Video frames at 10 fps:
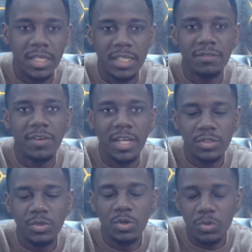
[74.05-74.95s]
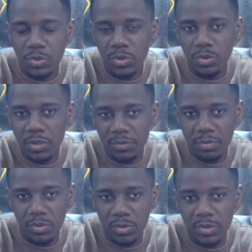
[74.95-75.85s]
If Arsenal lose to
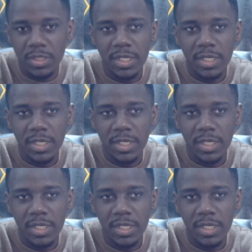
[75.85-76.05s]
Liverpool,